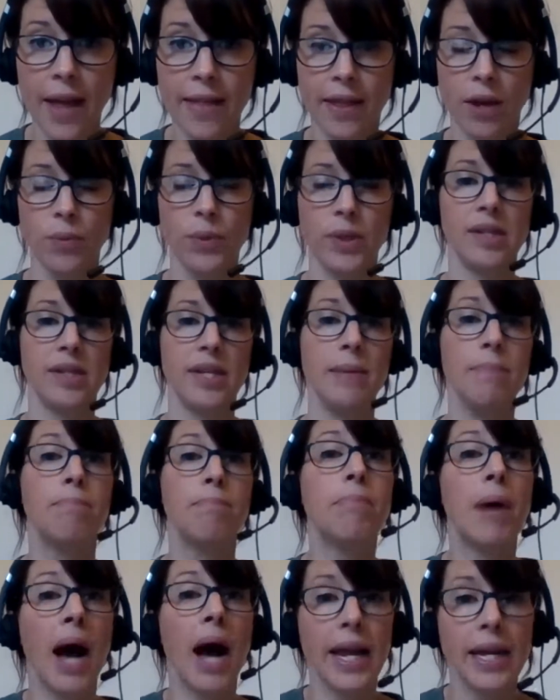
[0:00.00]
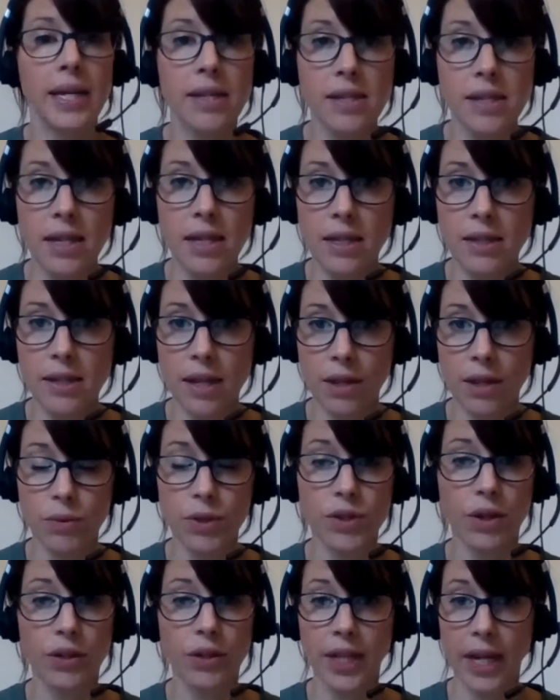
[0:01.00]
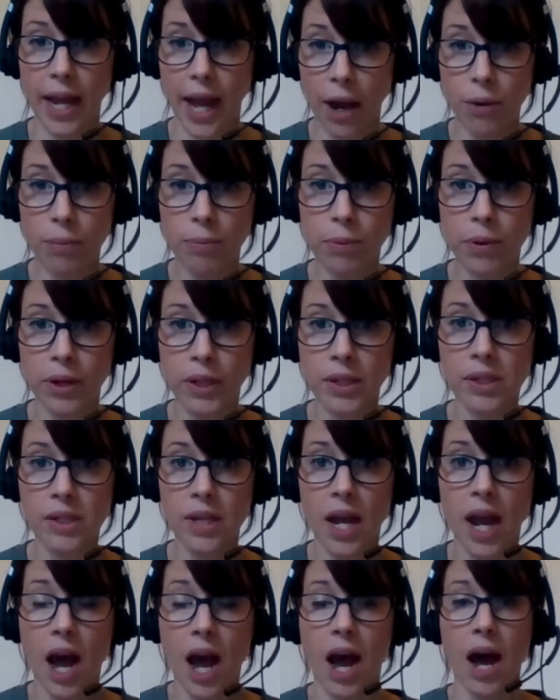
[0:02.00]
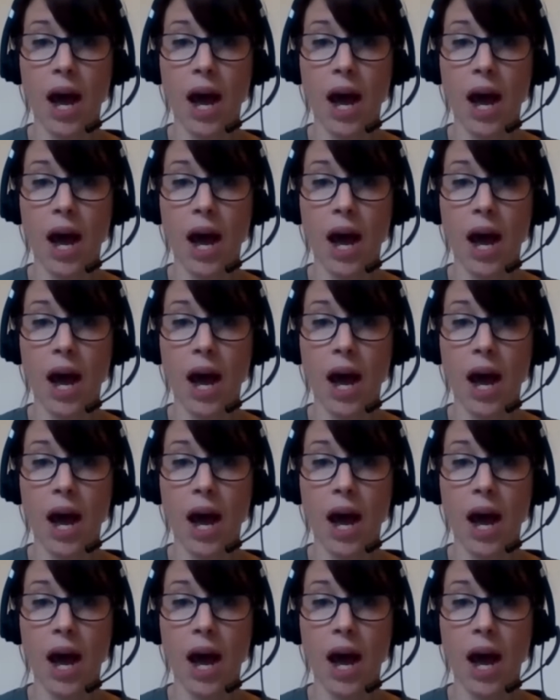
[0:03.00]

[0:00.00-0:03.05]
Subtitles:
that we see biases in the resulting outputs.